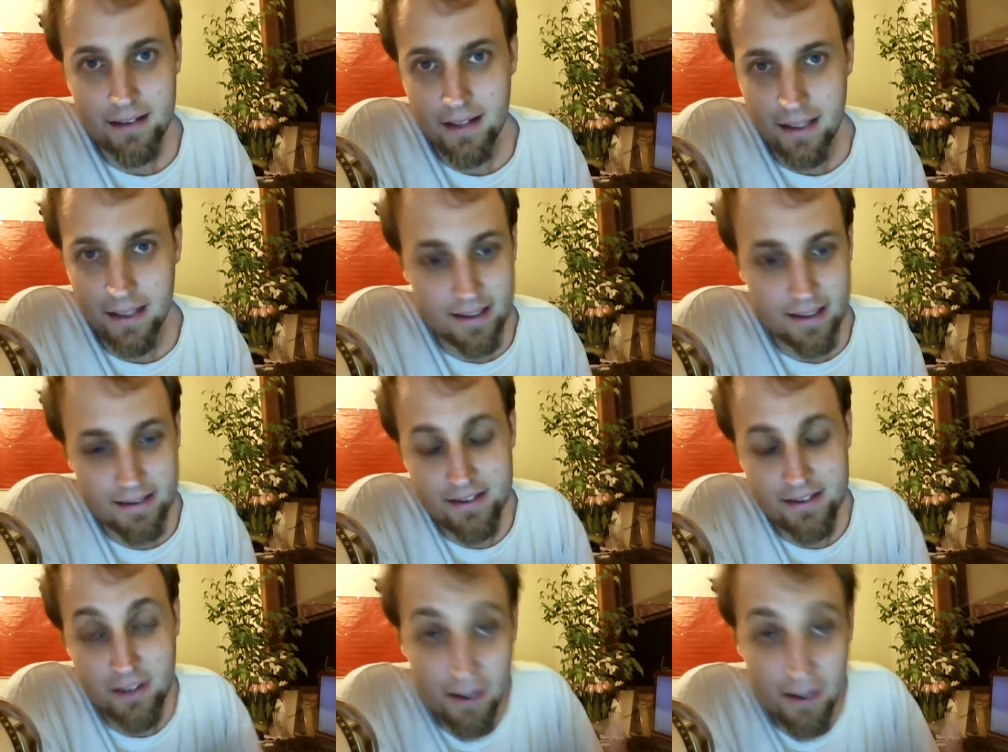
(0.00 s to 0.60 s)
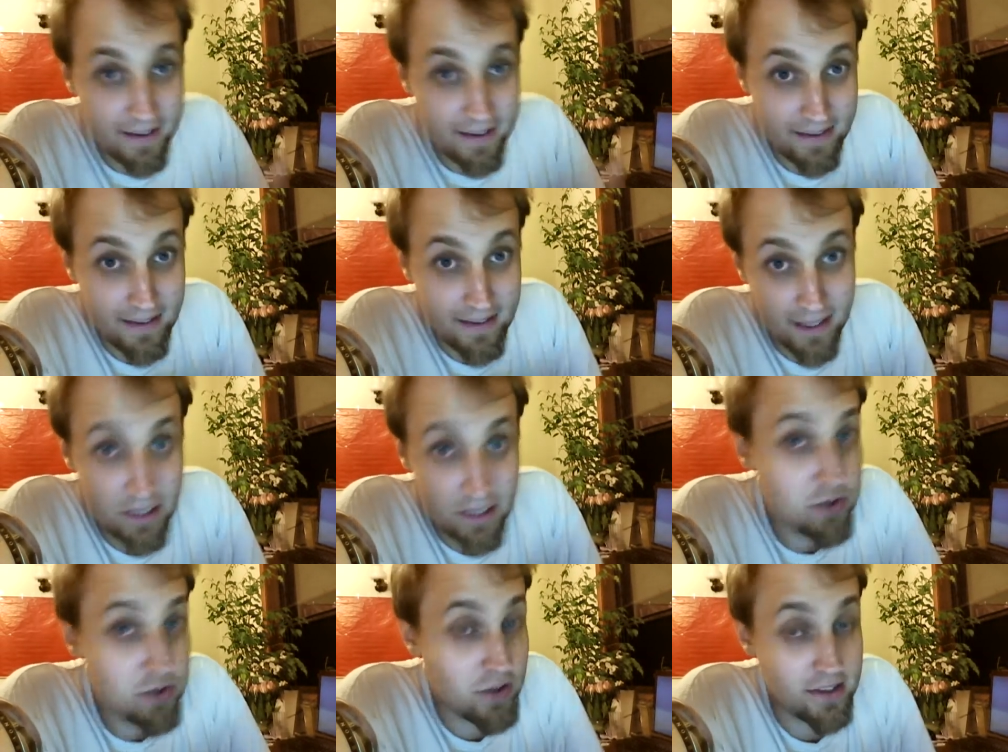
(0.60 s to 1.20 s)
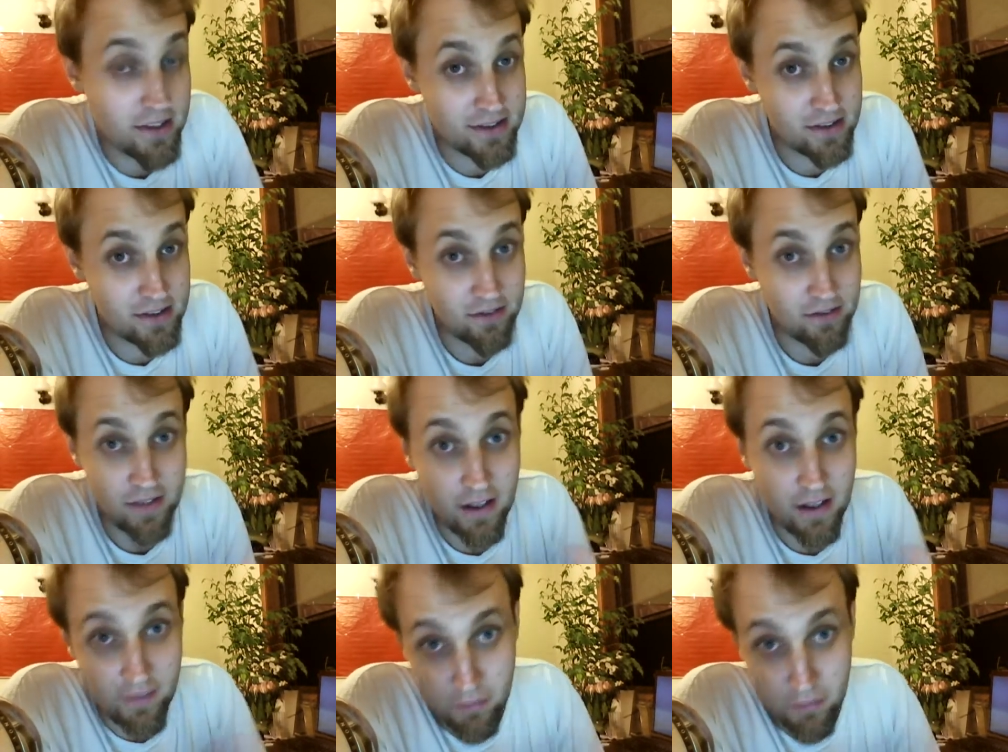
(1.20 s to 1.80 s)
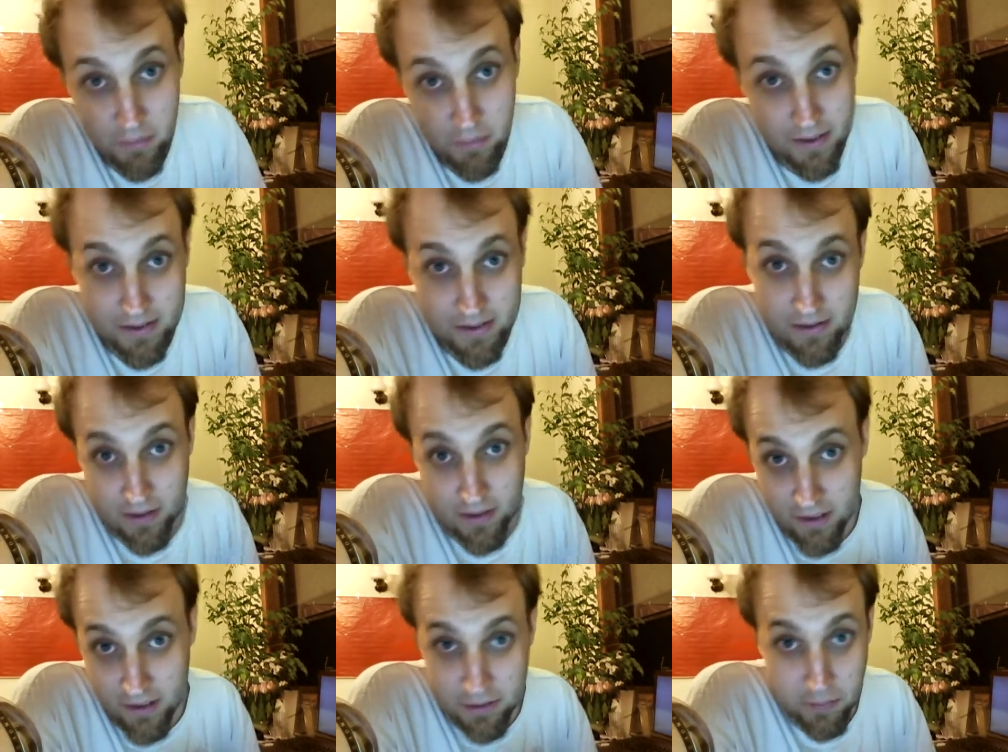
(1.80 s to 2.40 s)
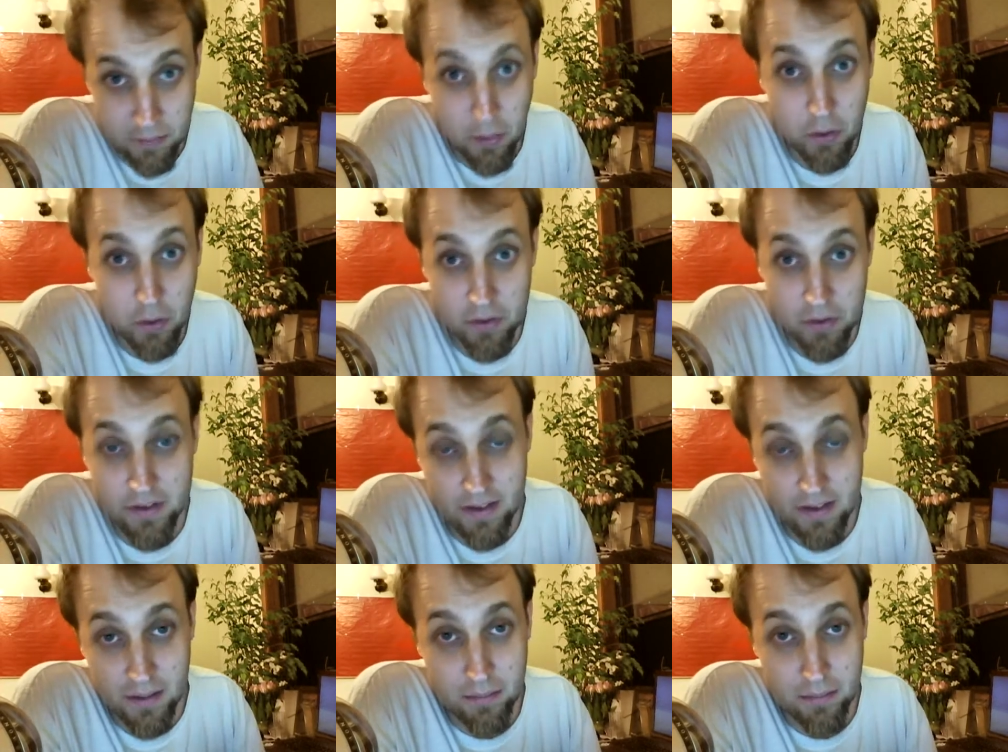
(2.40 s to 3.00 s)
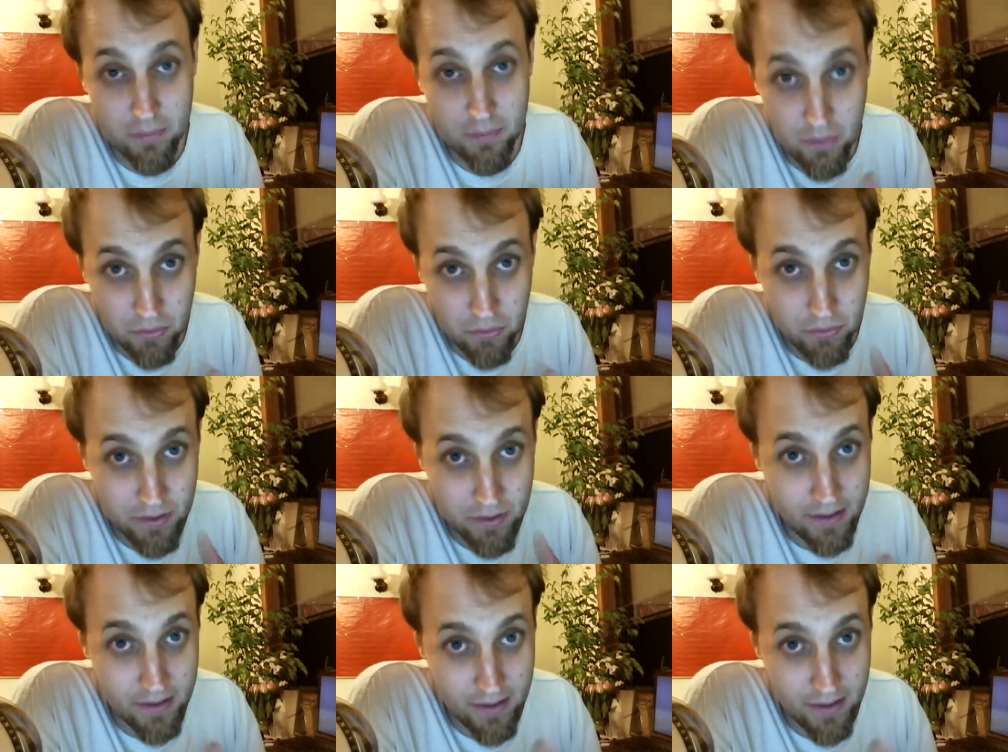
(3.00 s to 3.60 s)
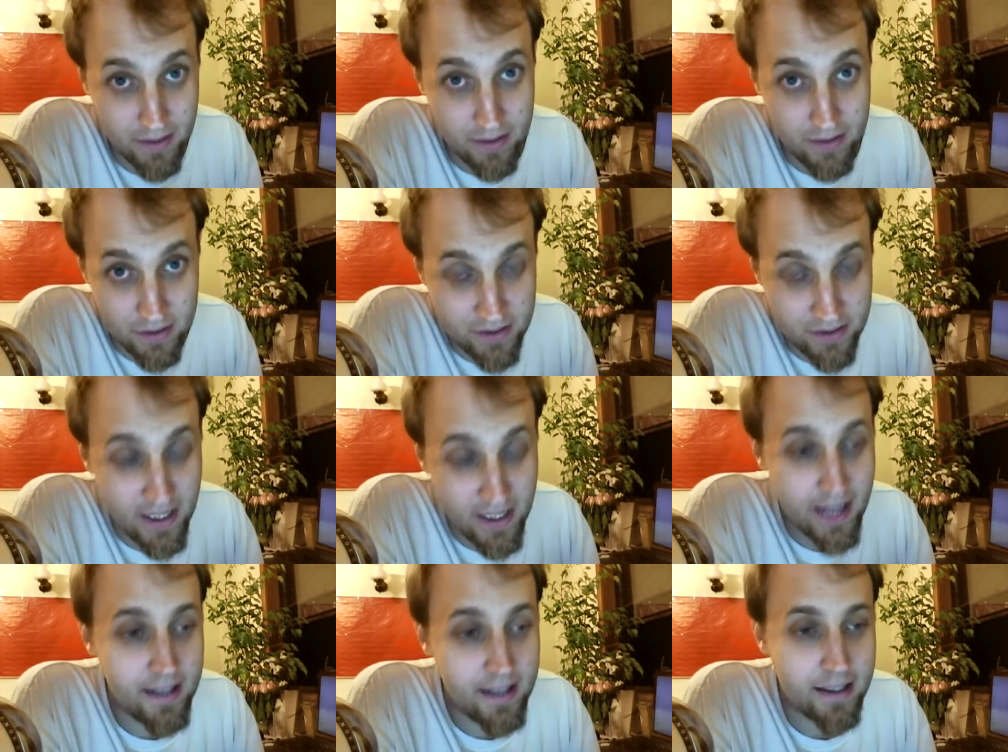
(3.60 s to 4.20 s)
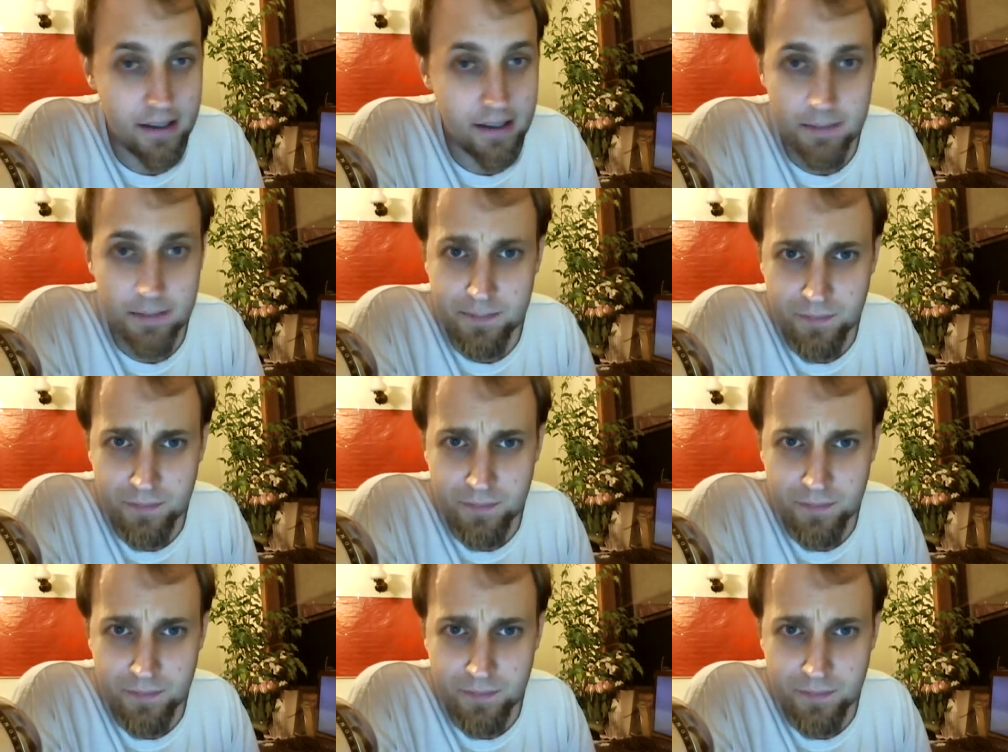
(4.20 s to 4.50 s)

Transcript: And it's not in the interest of governments to expose them to real understanding.